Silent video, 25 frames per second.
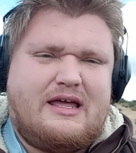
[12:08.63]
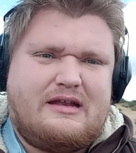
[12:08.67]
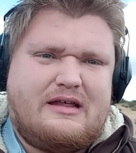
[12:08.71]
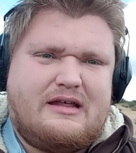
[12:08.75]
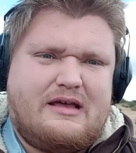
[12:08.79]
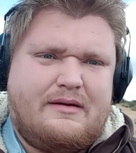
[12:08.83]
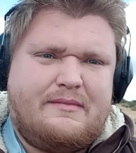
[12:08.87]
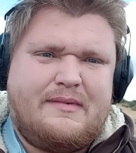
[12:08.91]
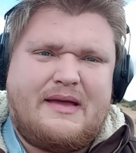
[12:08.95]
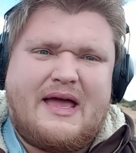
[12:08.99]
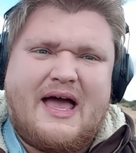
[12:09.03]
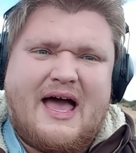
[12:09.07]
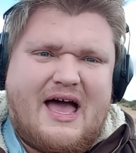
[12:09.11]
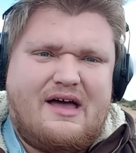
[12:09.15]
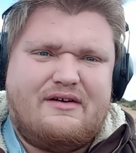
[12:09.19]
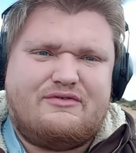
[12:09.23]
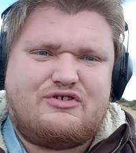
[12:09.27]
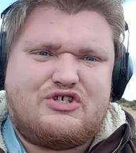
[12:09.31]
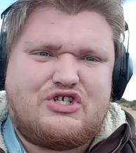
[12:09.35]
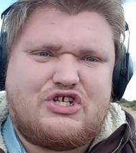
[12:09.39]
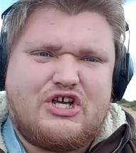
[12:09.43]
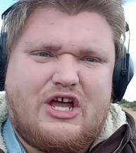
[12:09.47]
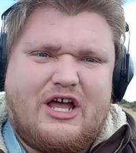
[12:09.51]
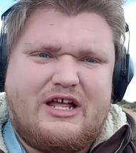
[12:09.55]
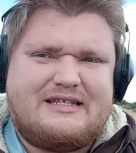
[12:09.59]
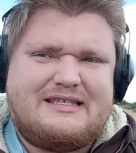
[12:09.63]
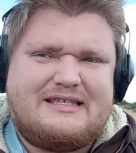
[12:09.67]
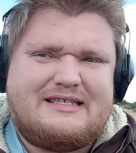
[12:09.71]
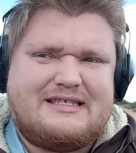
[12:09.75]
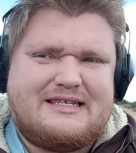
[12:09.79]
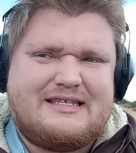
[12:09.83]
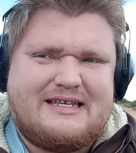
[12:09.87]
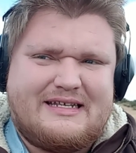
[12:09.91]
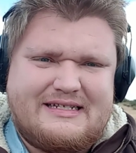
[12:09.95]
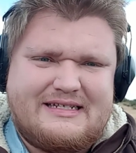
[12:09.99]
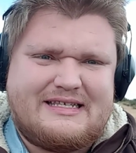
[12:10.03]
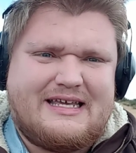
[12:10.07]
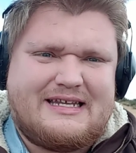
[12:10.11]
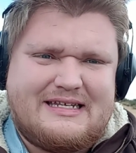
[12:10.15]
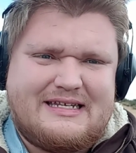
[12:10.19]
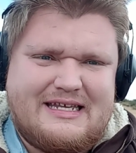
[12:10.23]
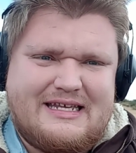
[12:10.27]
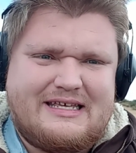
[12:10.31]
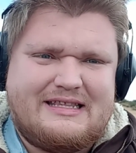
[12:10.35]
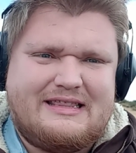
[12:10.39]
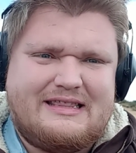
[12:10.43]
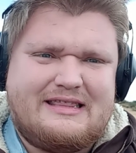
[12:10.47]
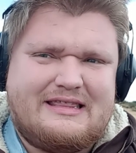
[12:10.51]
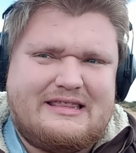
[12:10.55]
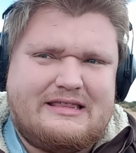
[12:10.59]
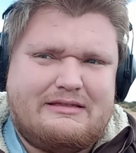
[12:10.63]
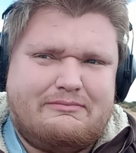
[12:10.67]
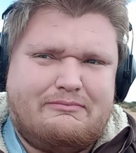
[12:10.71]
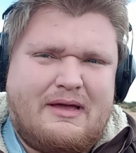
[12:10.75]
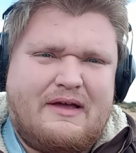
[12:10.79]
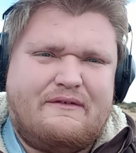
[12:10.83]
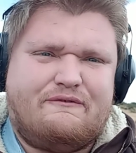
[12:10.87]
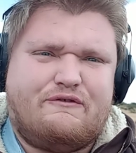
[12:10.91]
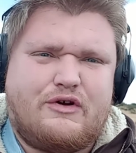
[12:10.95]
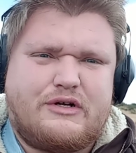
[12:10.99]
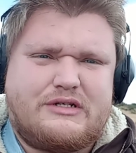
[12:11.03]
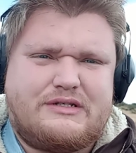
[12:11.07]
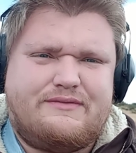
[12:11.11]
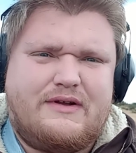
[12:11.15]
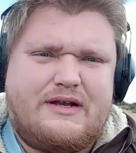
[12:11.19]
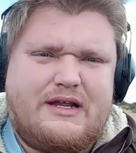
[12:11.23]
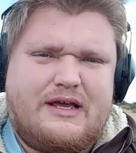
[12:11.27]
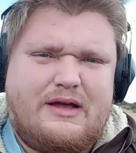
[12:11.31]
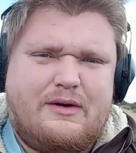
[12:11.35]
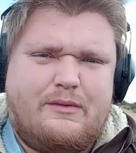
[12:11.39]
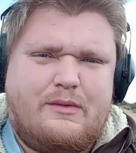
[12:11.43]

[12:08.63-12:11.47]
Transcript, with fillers: I mean, I have shot since I did my first video,